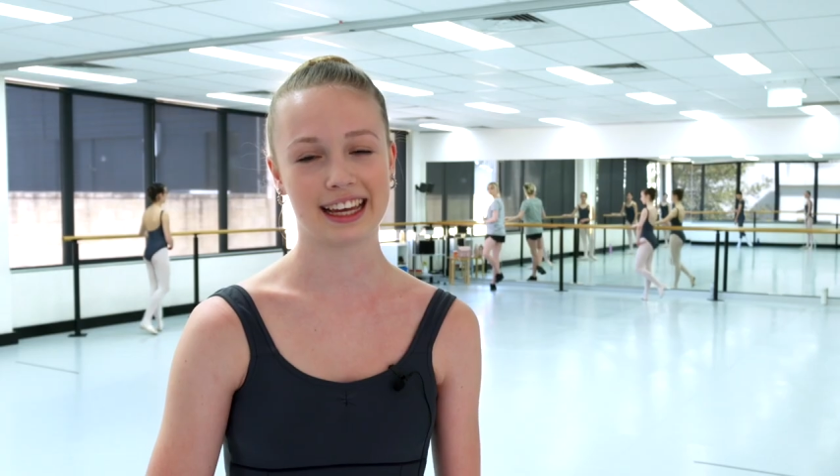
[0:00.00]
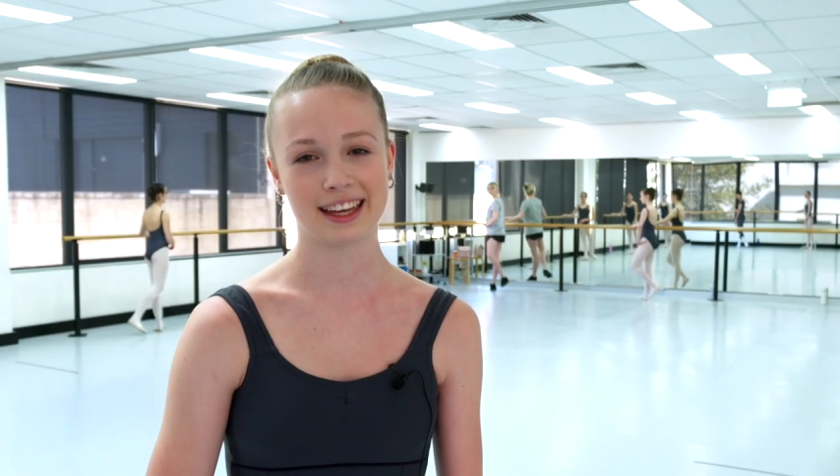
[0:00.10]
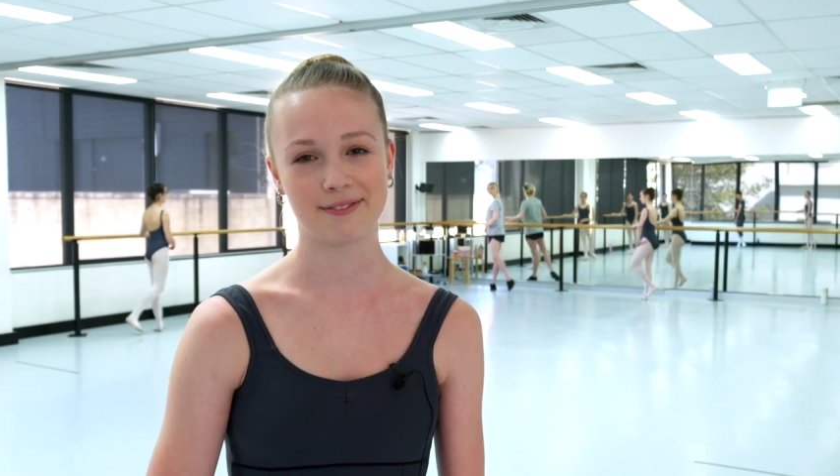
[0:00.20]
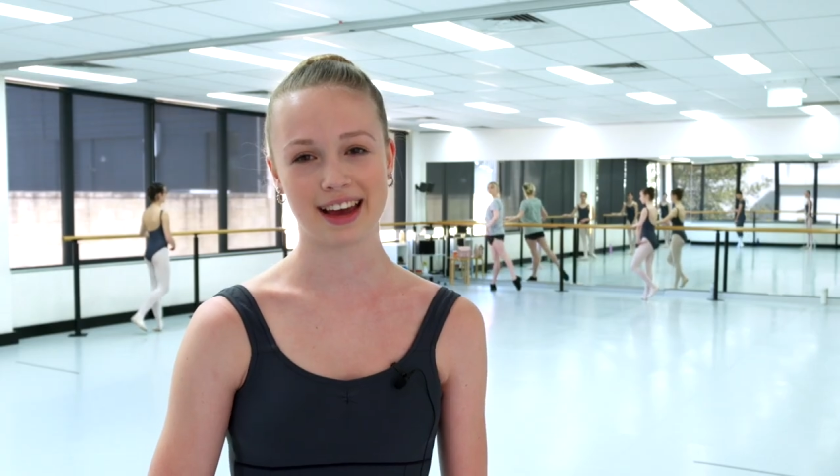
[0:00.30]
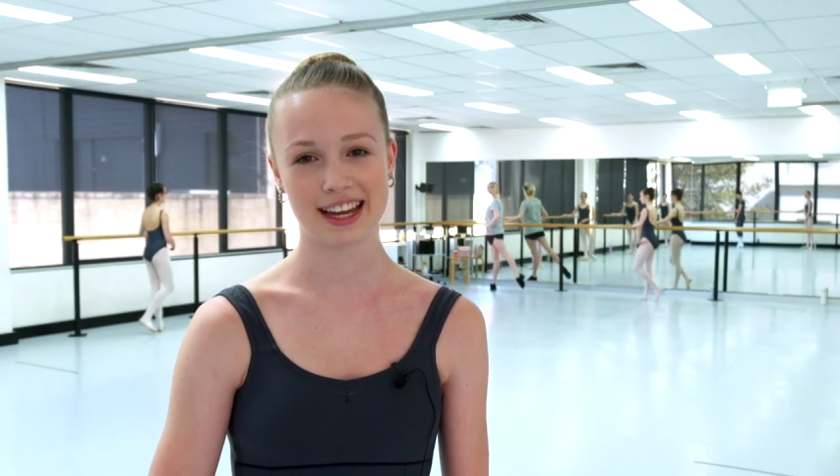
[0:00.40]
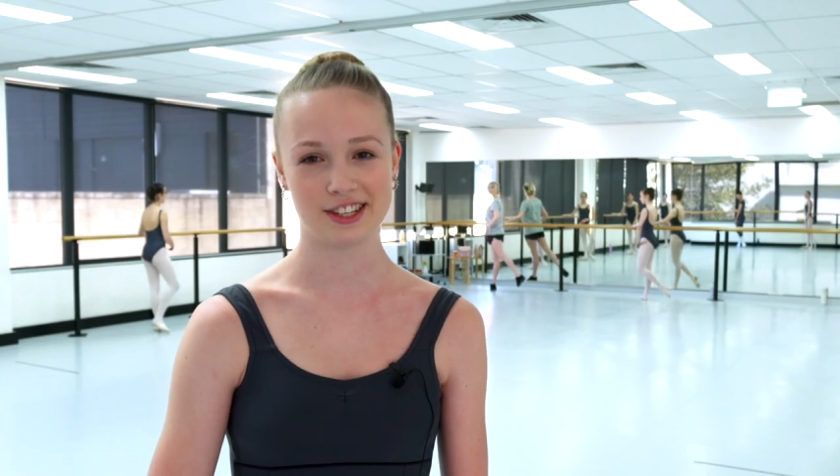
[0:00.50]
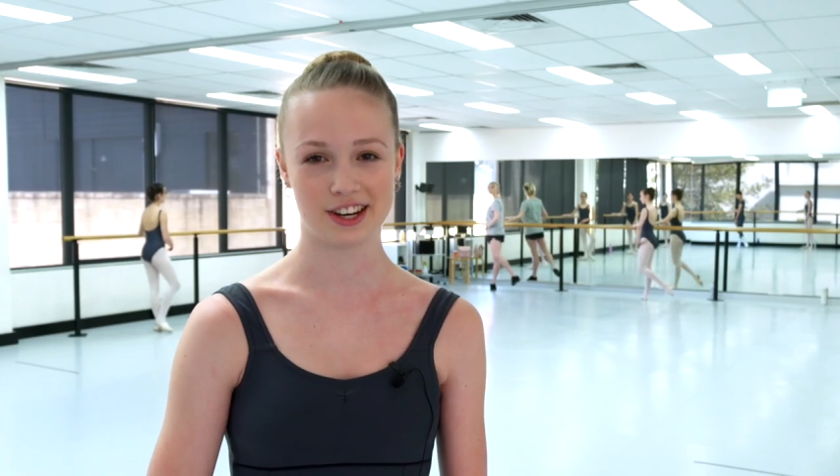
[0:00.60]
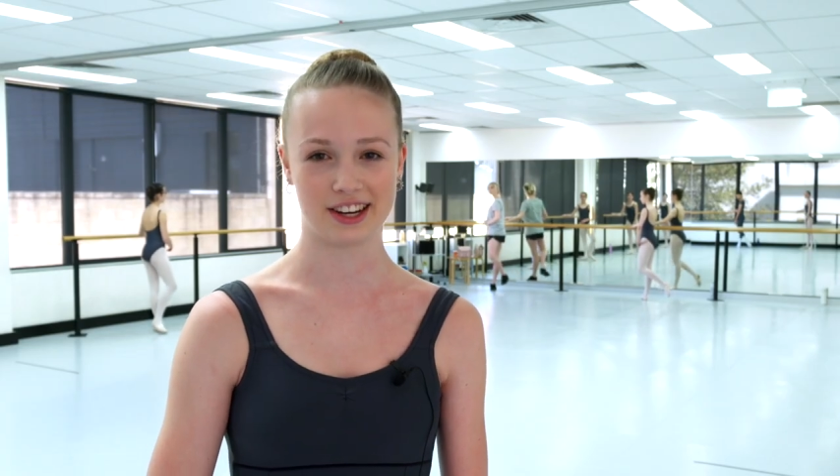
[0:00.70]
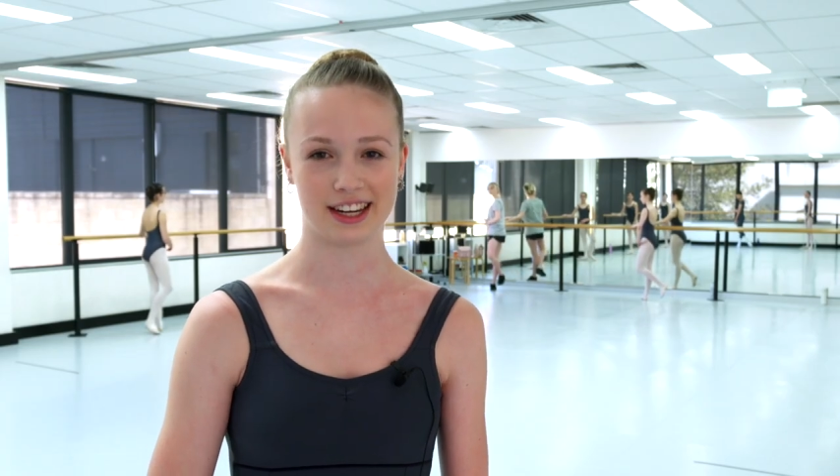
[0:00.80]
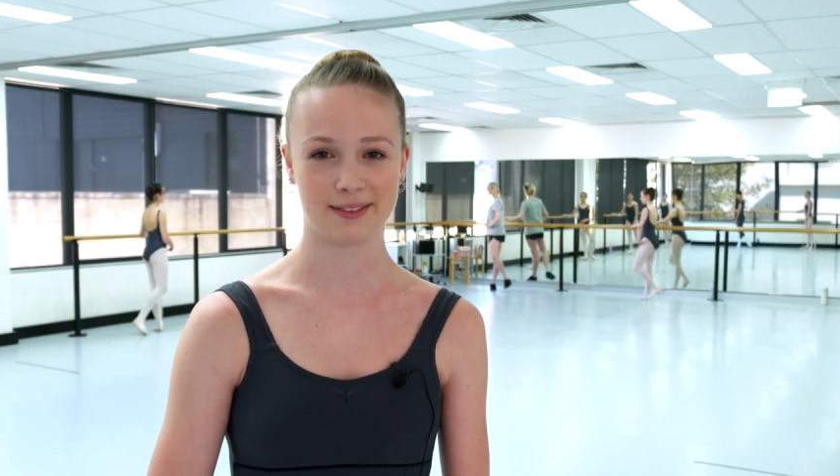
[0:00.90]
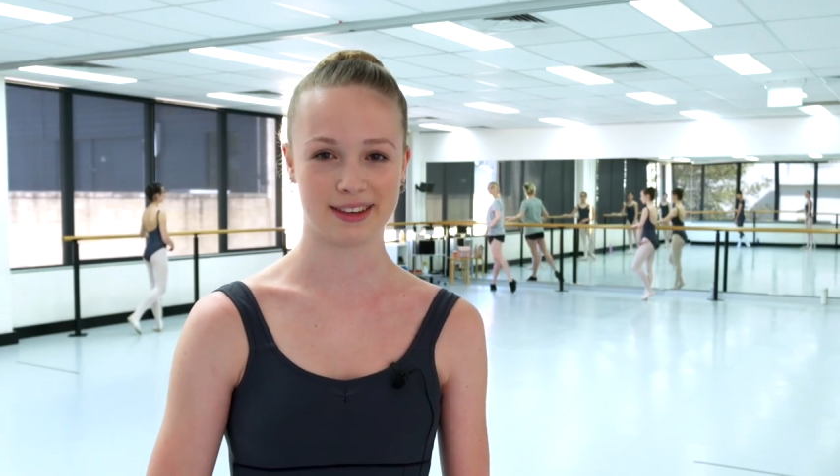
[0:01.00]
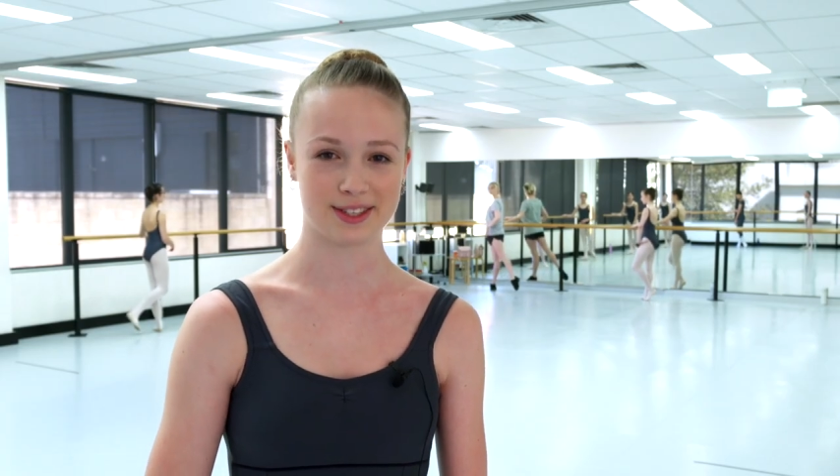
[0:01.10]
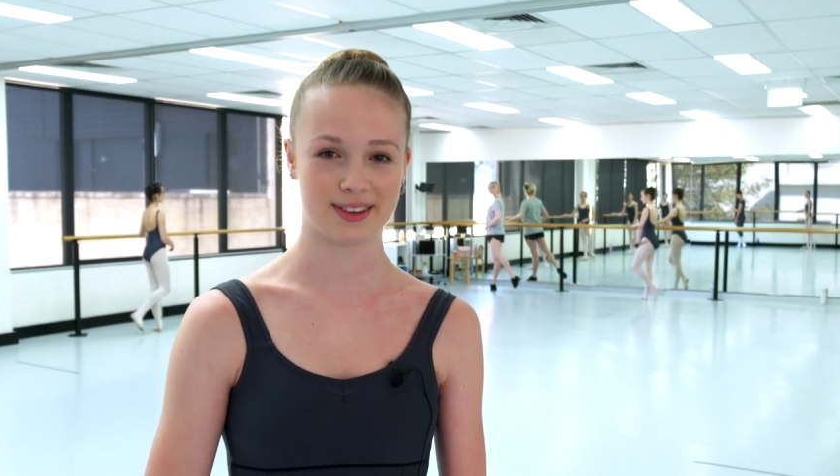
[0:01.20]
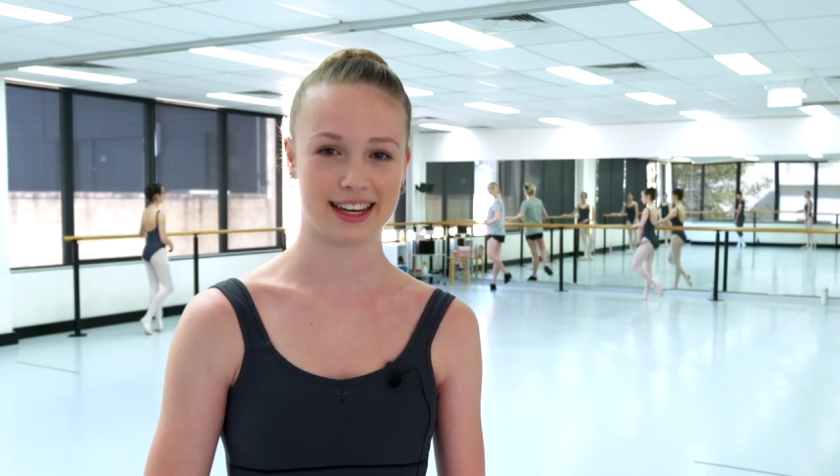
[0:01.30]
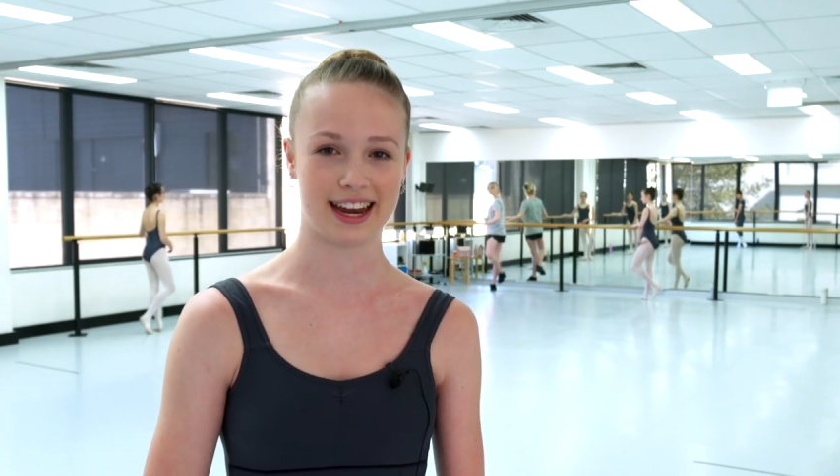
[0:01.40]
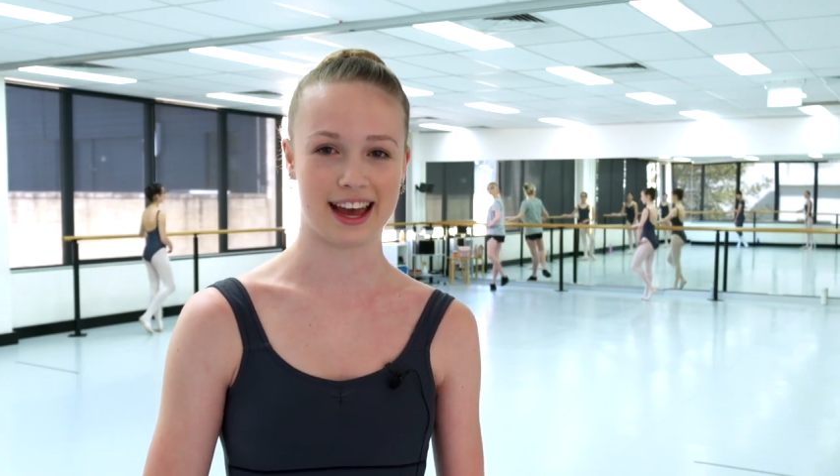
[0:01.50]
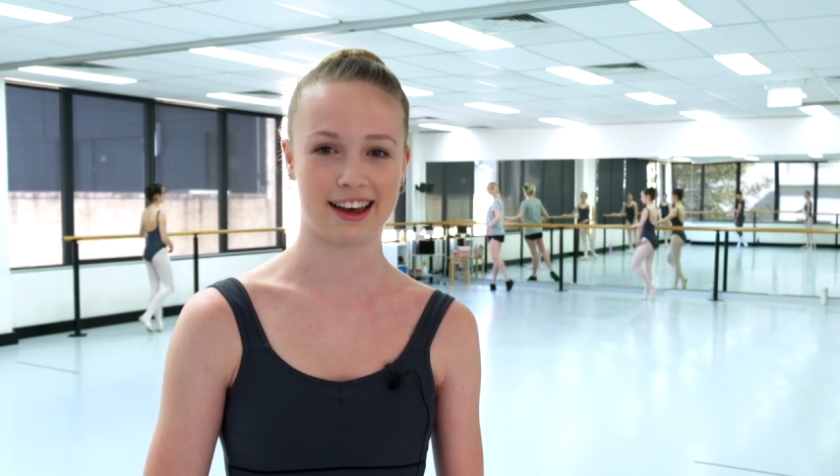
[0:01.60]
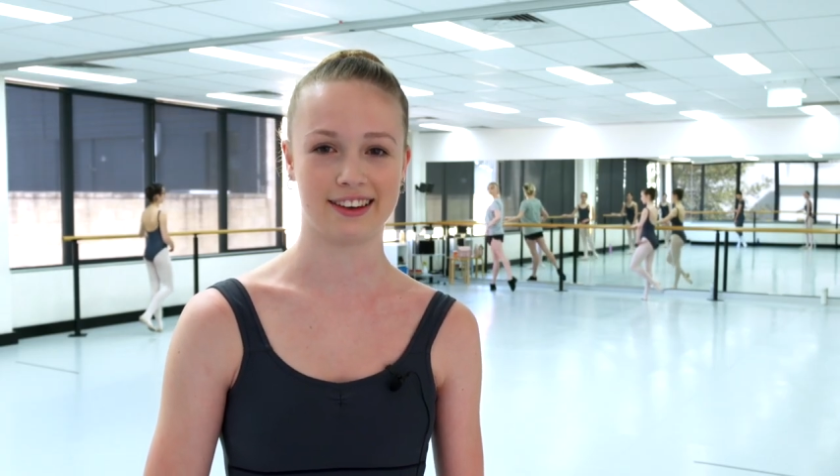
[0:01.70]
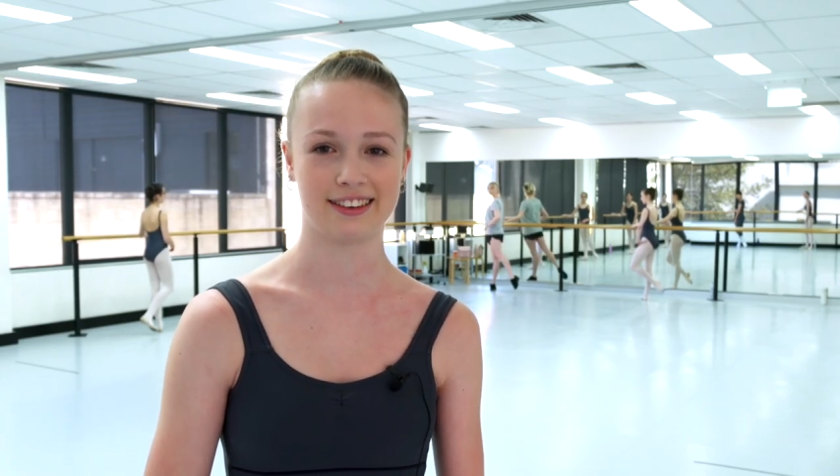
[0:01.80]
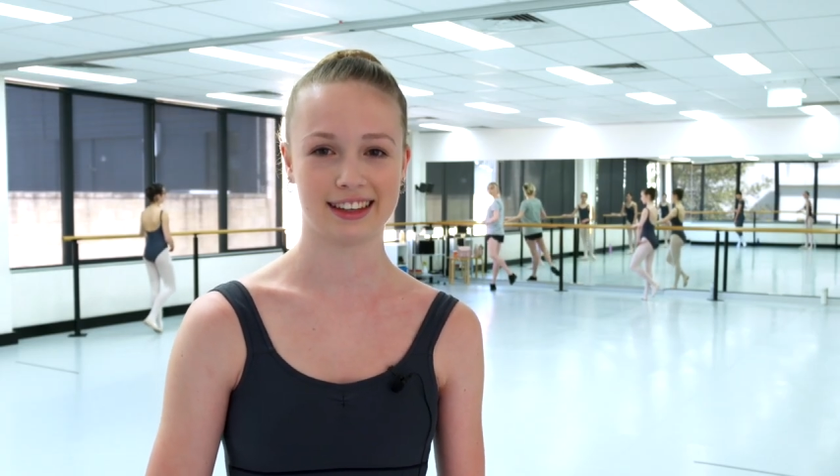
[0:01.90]
In my journey between
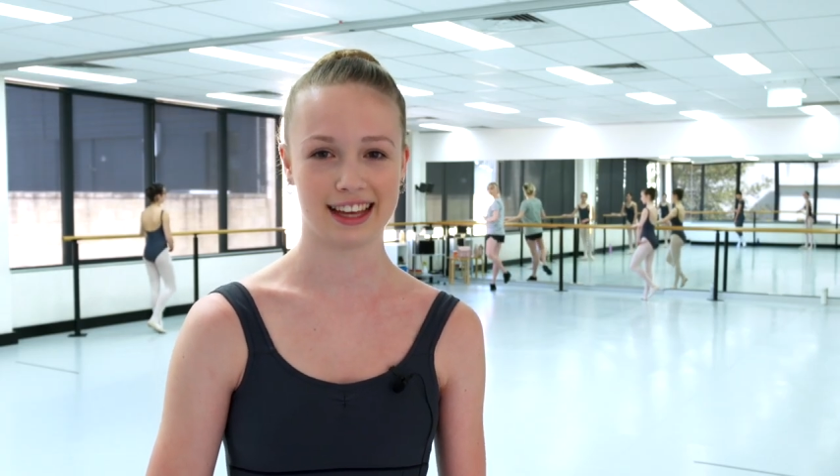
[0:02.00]
now